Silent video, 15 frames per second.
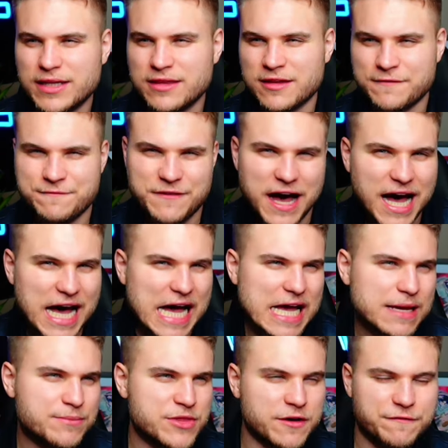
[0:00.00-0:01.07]
the
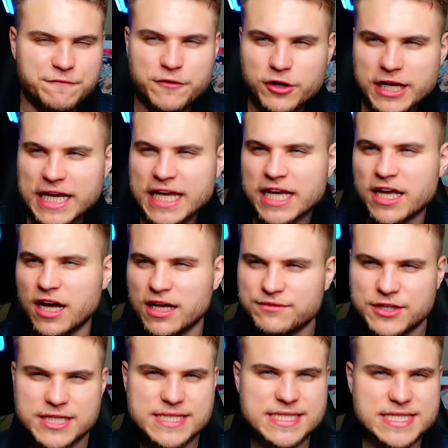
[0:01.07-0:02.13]
vibe, the footing
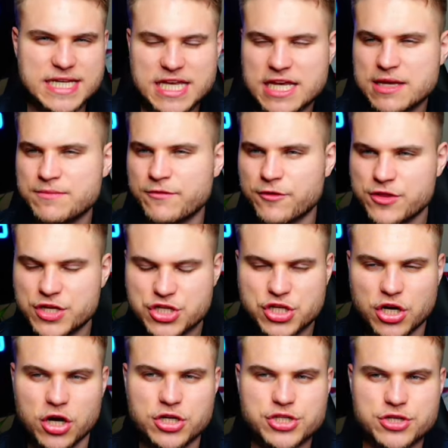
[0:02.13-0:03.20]
of his team for the
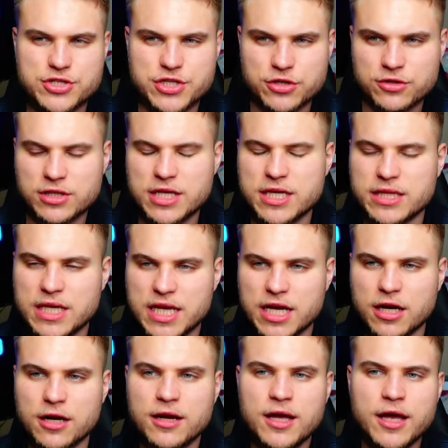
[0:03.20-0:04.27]
Chargers early in the
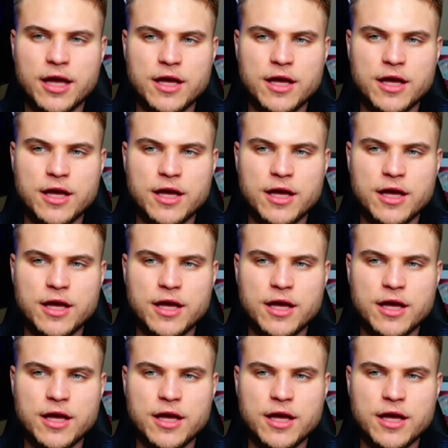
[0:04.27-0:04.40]
year.